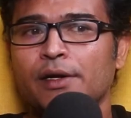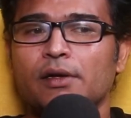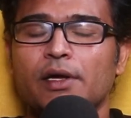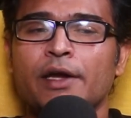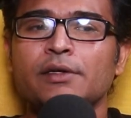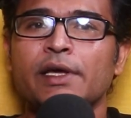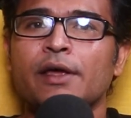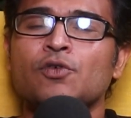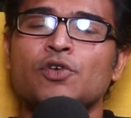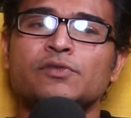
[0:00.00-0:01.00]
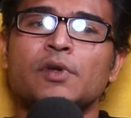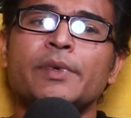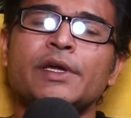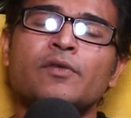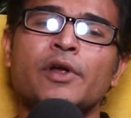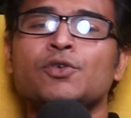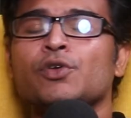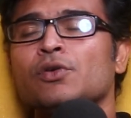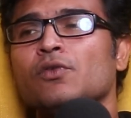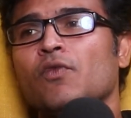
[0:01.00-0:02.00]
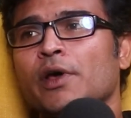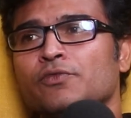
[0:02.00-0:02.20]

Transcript: And entire notes will be given to you